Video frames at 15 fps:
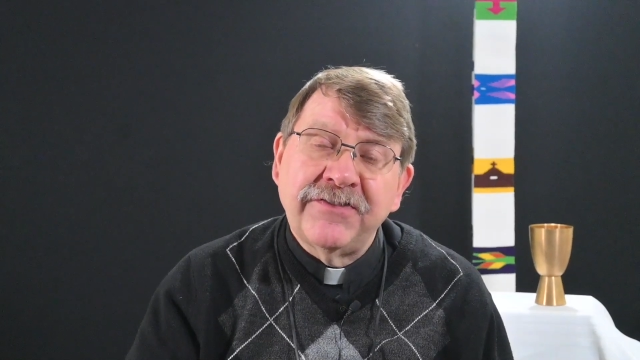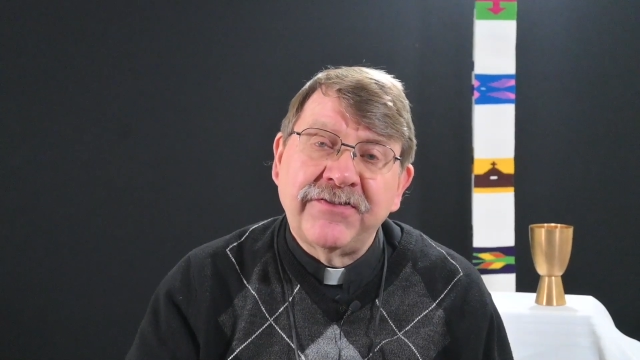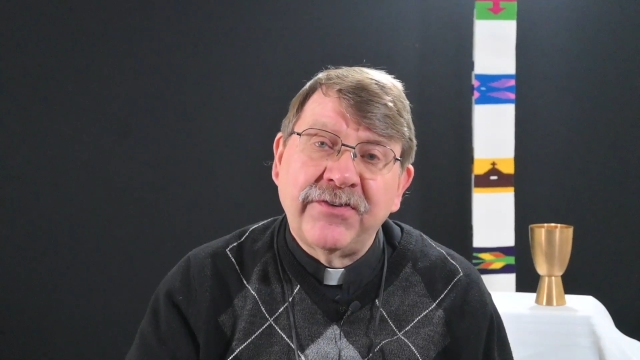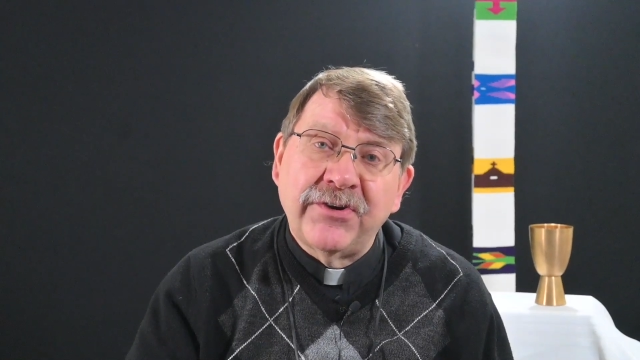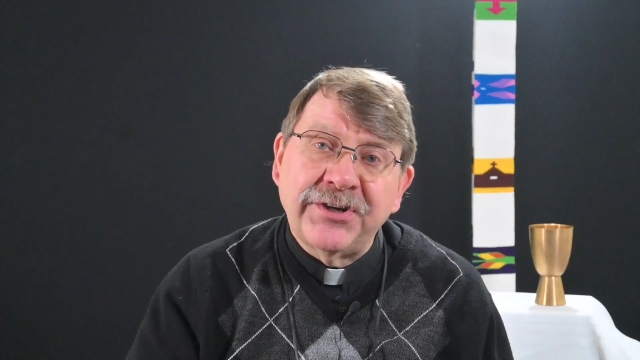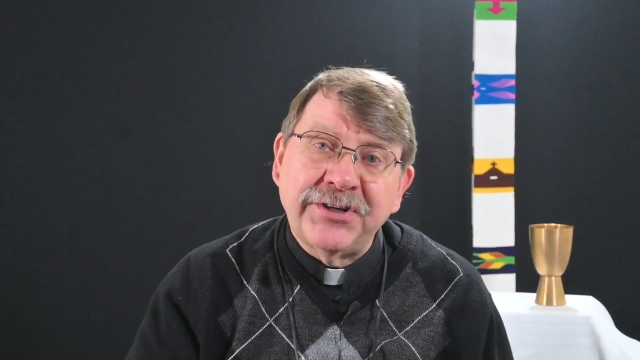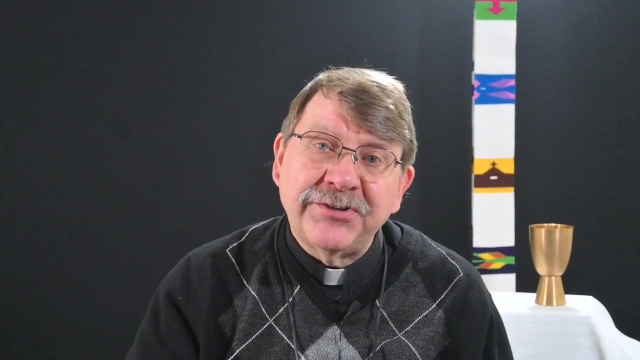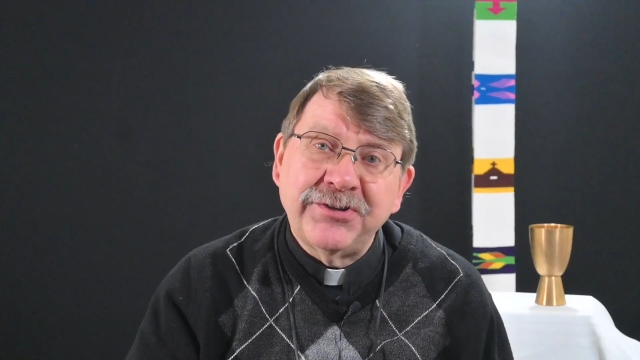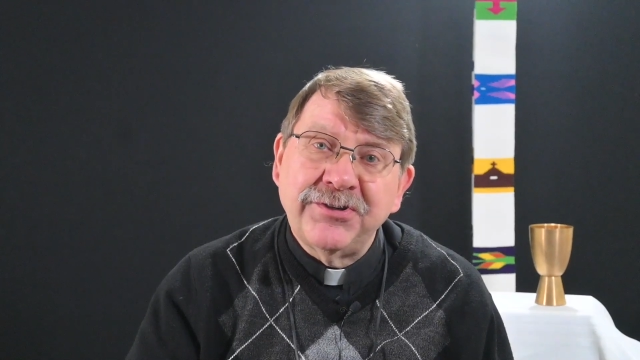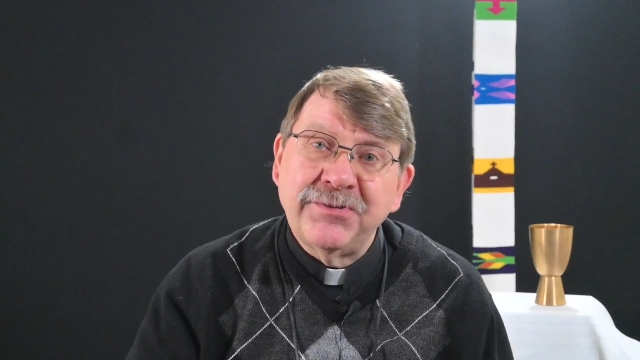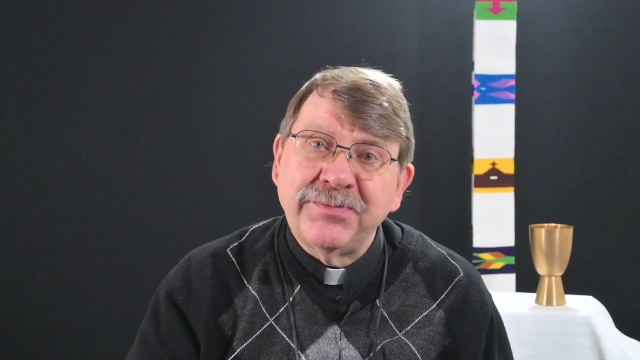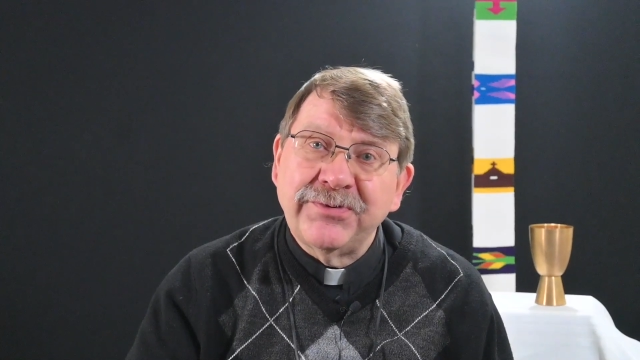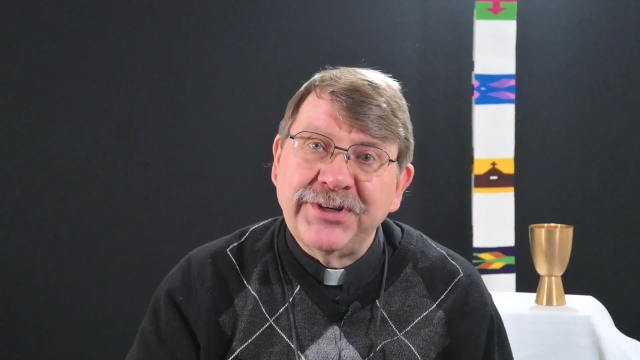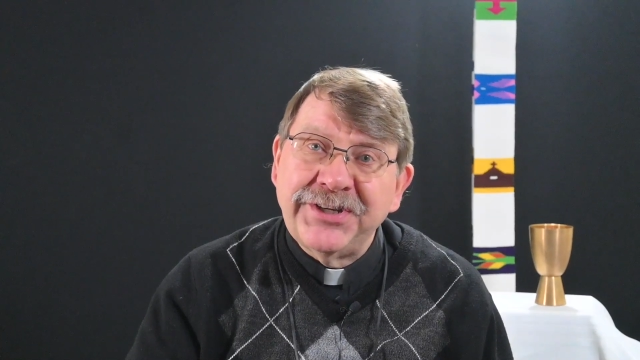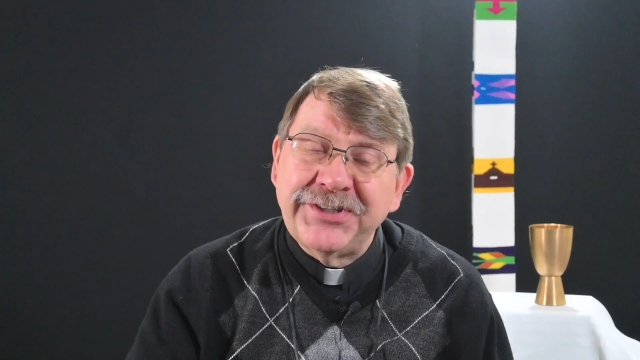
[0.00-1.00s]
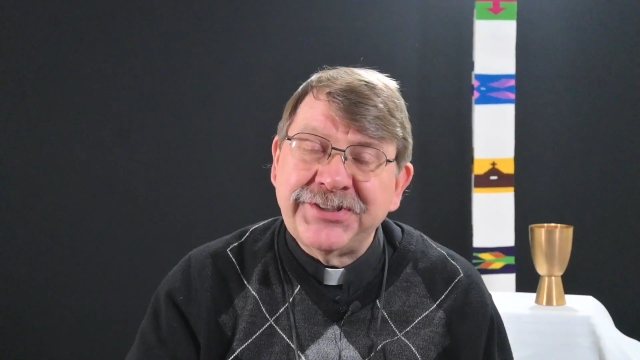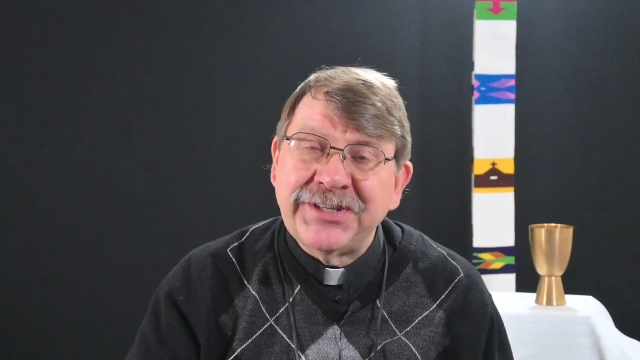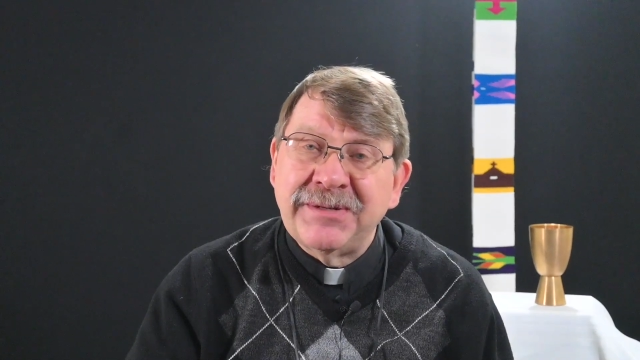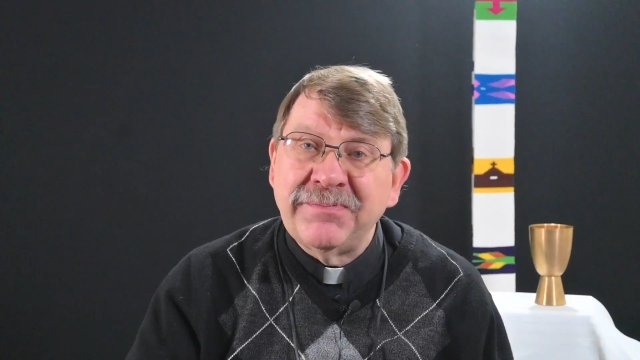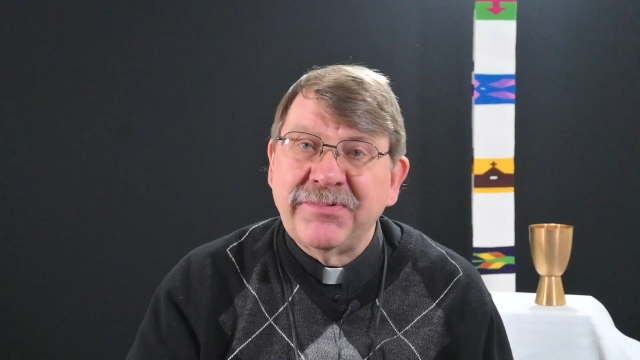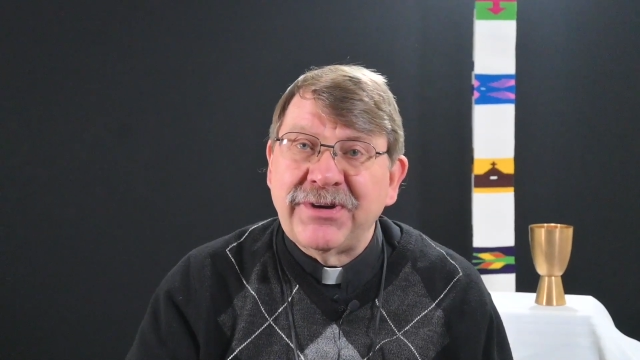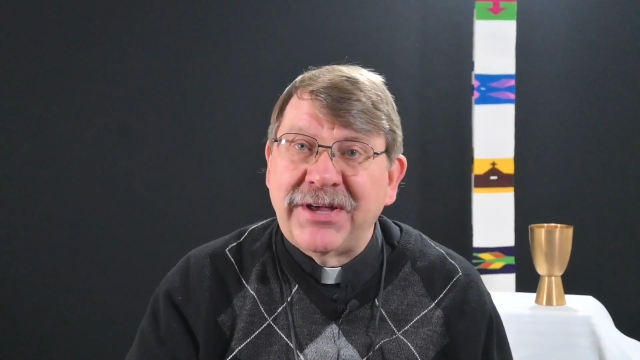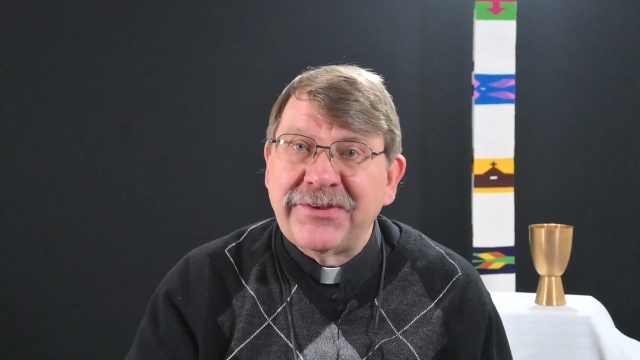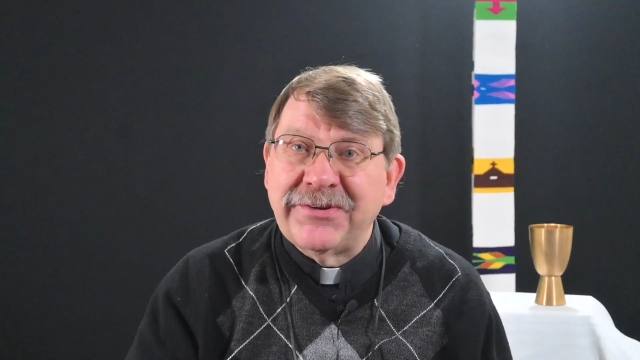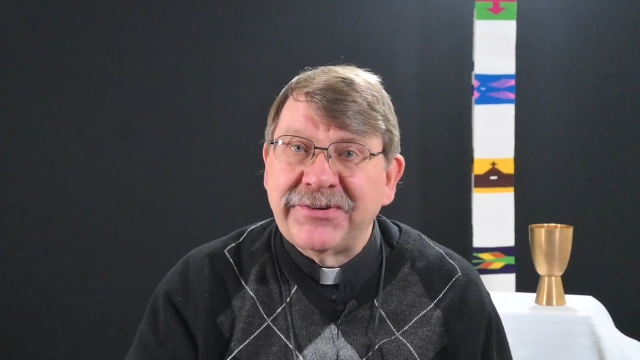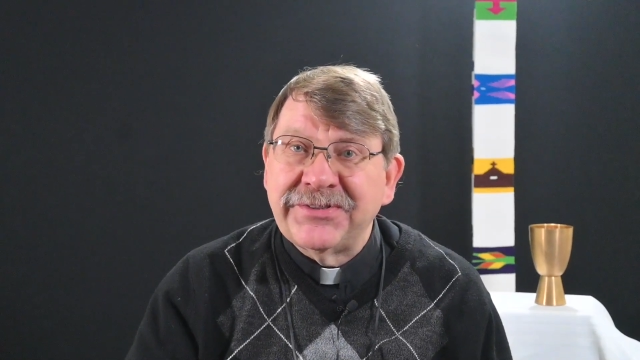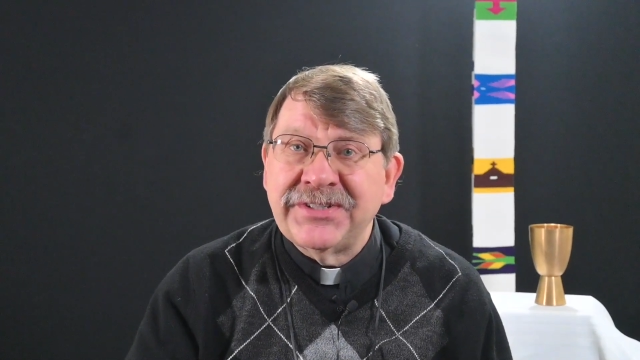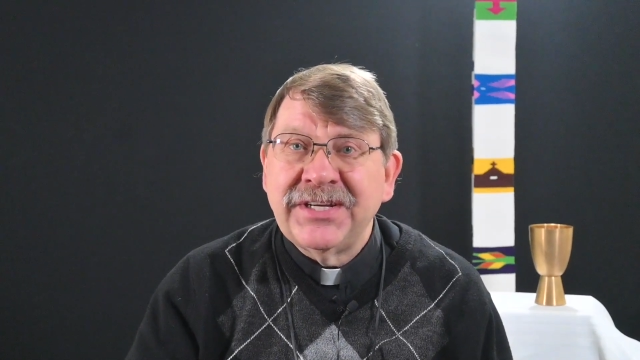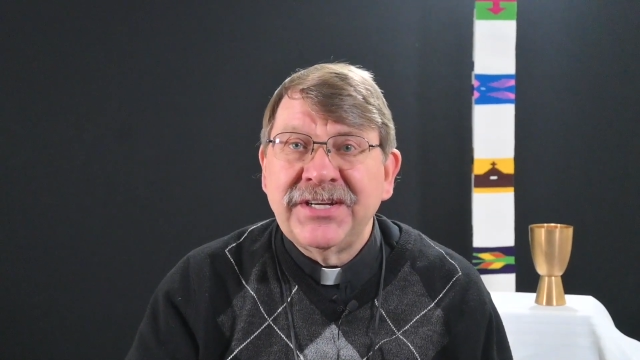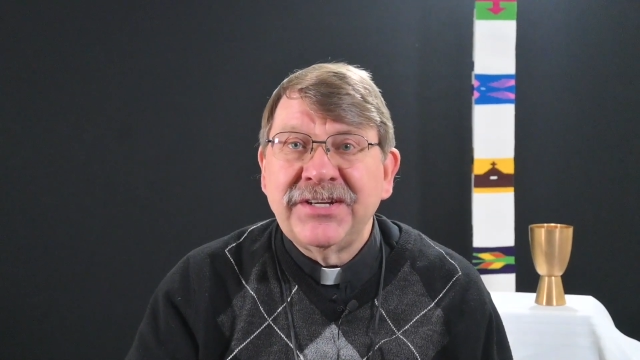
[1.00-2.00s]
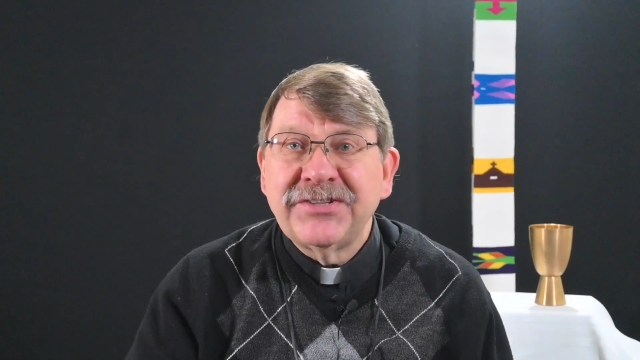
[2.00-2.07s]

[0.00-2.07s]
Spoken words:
42 priests and brothers